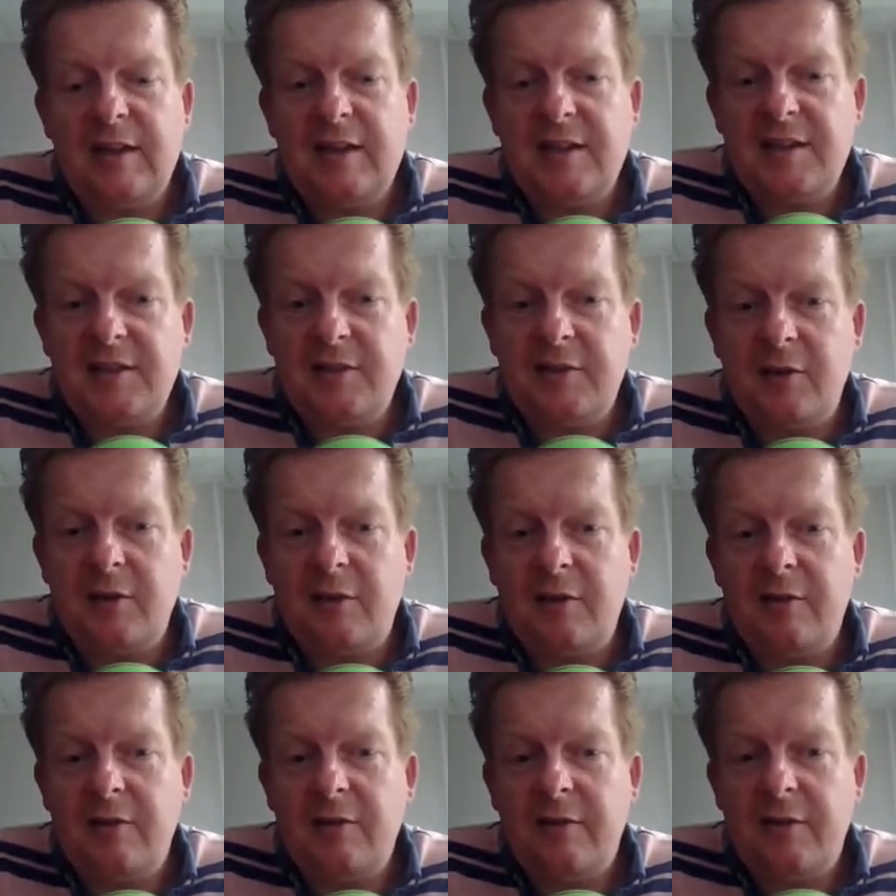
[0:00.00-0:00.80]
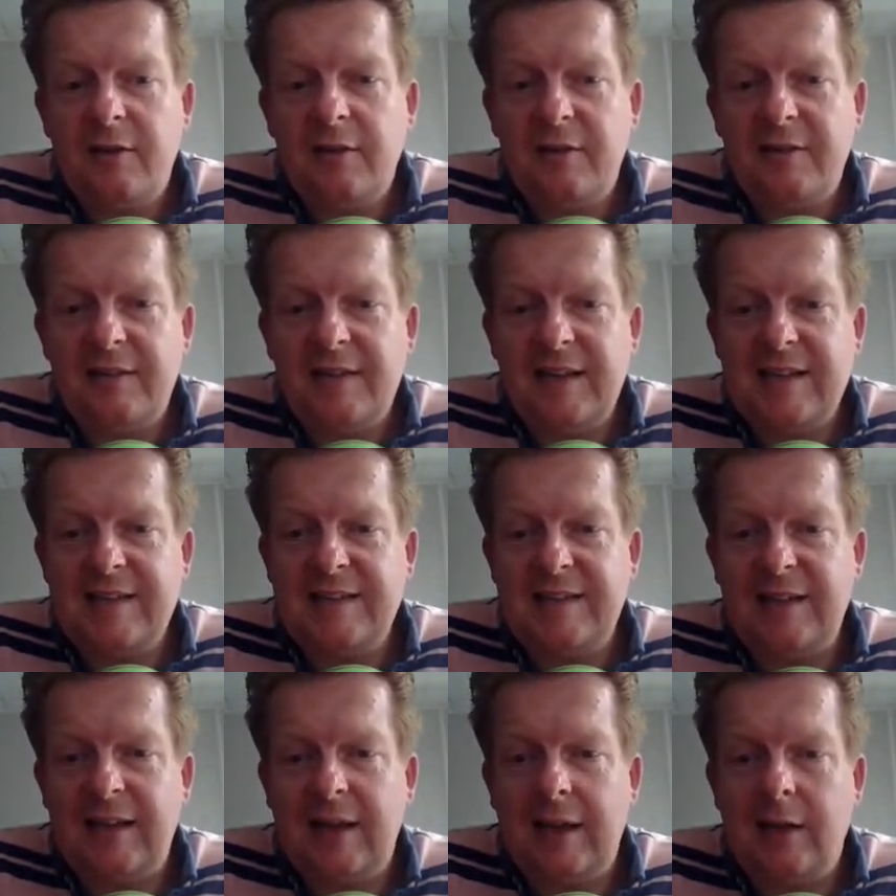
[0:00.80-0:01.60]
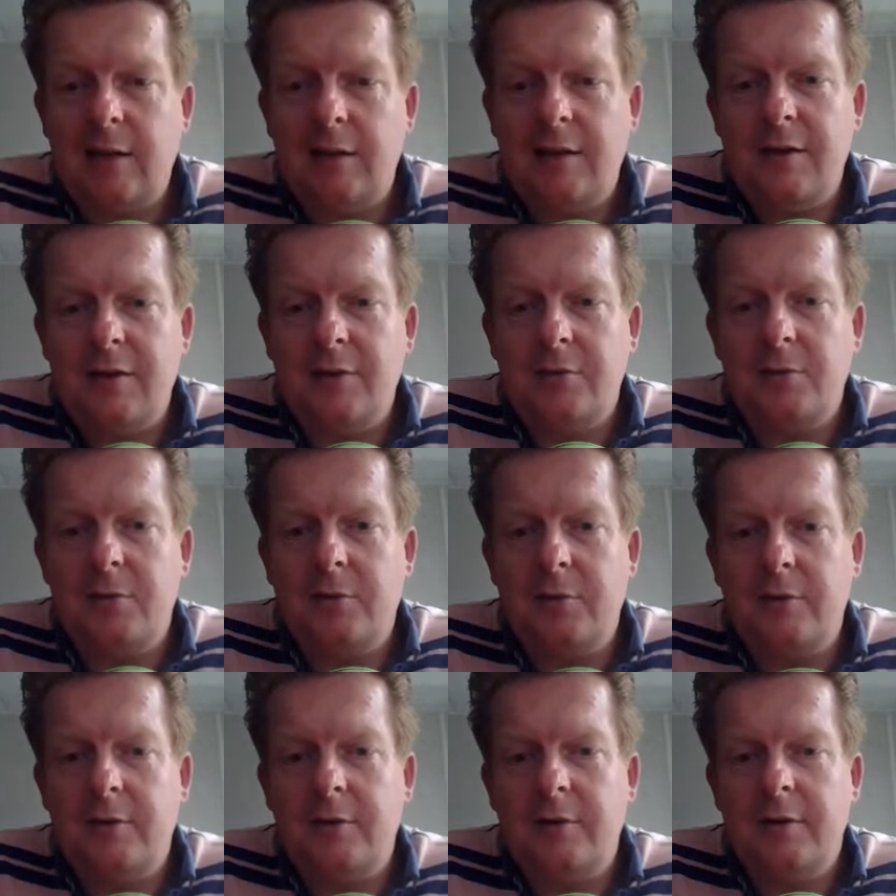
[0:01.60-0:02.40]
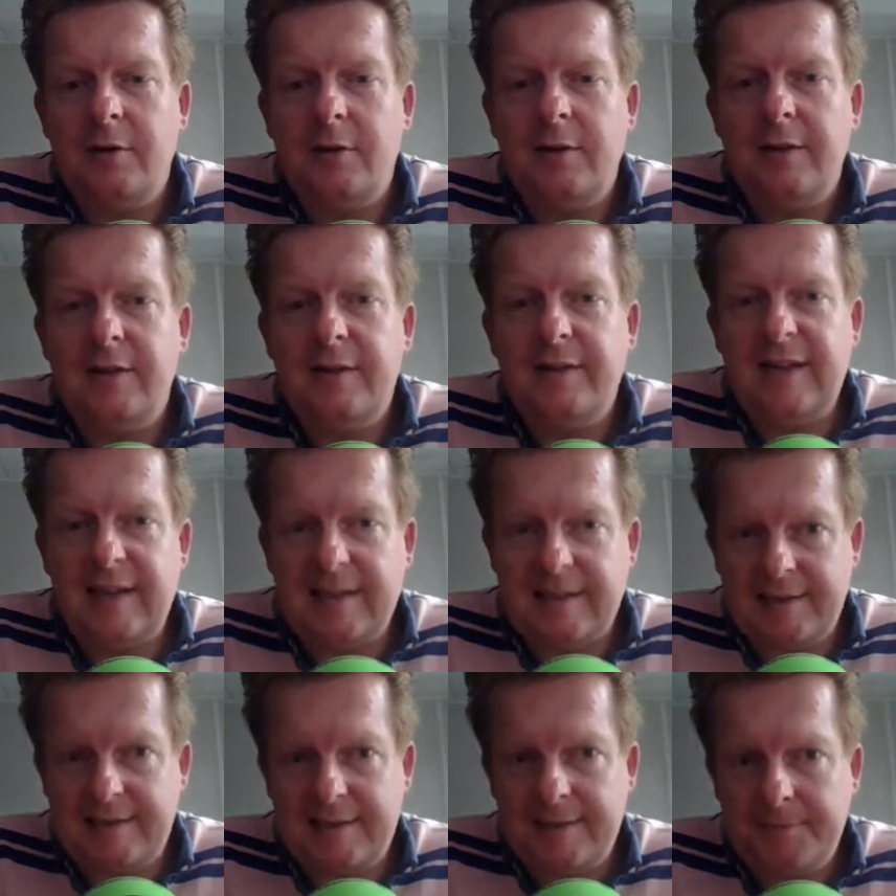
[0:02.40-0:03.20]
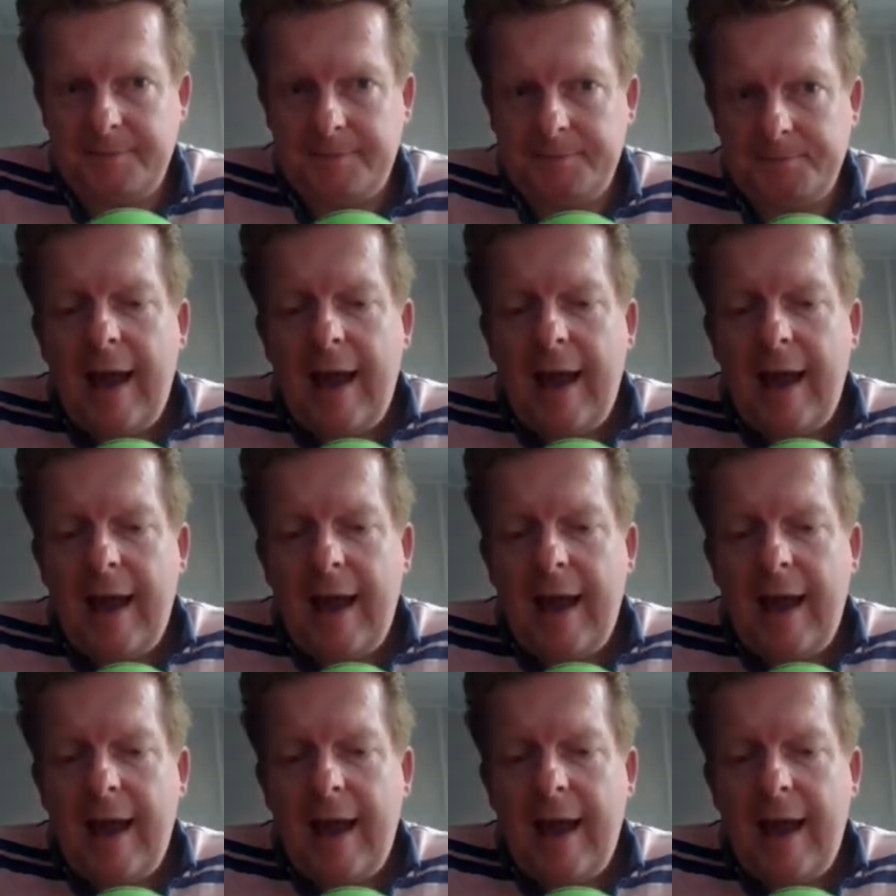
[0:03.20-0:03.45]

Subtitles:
Start testing your tests.